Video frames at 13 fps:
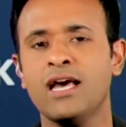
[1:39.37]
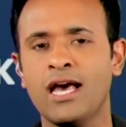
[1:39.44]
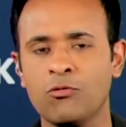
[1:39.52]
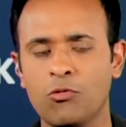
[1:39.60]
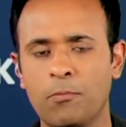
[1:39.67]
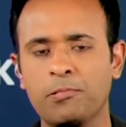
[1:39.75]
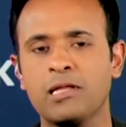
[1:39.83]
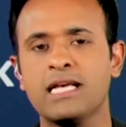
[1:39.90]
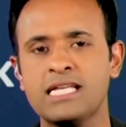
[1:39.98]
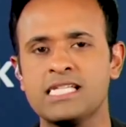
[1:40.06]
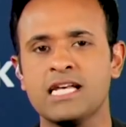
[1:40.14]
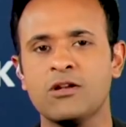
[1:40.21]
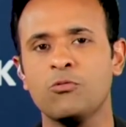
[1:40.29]
and
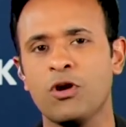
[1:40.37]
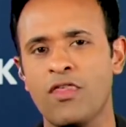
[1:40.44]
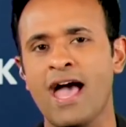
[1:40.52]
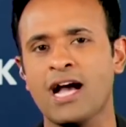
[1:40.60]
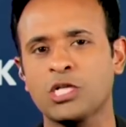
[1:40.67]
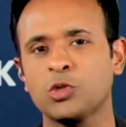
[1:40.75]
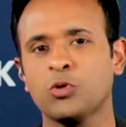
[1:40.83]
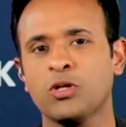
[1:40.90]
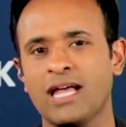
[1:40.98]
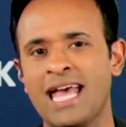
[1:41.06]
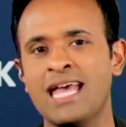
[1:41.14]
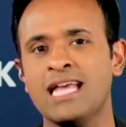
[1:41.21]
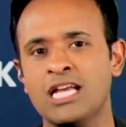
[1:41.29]
replace it with
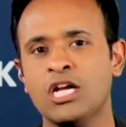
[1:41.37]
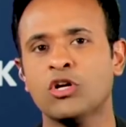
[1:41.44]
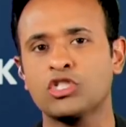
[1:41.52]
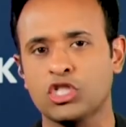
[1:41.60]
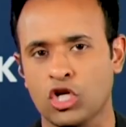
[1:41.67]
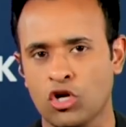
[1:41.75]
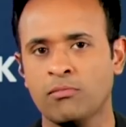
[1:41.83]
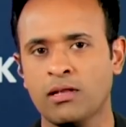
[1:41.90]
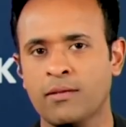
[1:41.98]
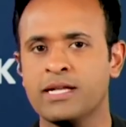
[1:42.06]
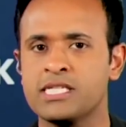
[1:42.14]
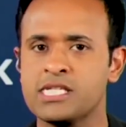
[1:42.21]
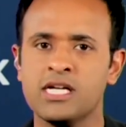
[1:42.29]
actual eight year term
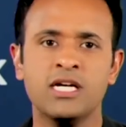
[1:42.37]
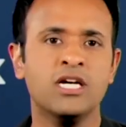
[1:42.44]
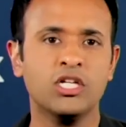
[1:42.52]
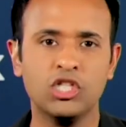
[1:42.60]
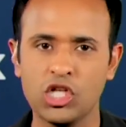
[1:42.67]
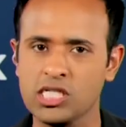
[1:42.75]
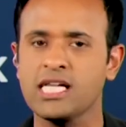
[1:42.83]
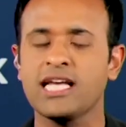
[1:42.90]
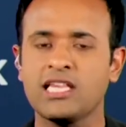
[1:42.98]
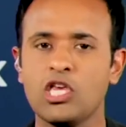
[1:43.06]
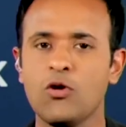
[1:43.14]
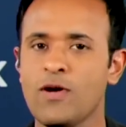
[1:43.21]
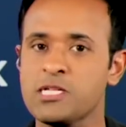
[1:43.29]
limits. Just like
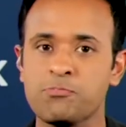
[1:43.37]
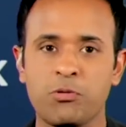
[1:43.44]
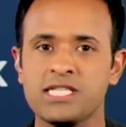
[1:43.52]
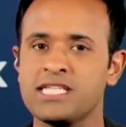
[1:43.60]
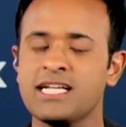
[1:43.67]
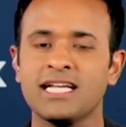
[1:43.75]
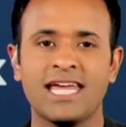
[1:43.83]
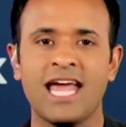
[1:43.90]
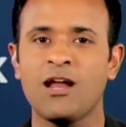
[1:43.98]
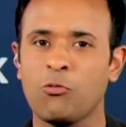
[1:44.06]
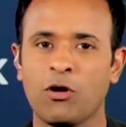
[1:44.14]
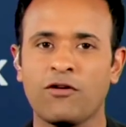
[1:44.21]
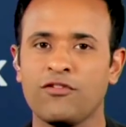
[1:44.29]
the U.S. president
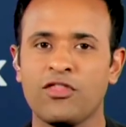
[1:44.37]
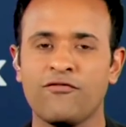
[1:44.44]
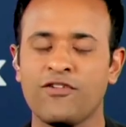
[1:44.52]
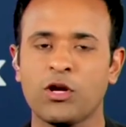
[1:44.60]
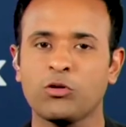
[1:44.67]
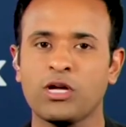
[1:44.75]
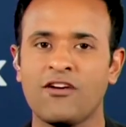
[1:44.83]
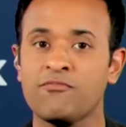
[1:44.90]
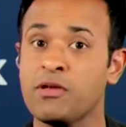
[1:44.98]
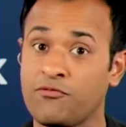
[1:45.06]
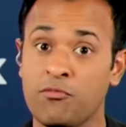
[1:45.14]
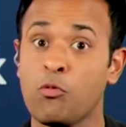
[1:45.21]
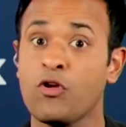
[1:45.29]
can't work for the federal
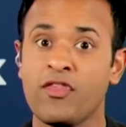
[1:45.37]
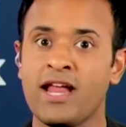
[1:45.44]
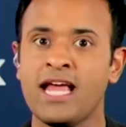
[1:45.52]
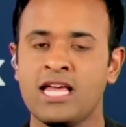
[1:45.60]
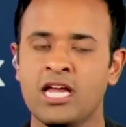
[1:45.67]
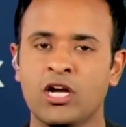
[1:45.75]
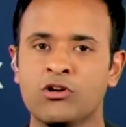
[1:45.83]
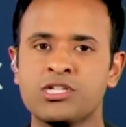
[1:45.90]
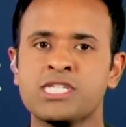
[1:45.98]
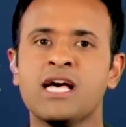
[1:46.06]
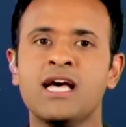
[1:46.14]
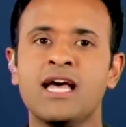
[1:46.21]
government for more than eight years,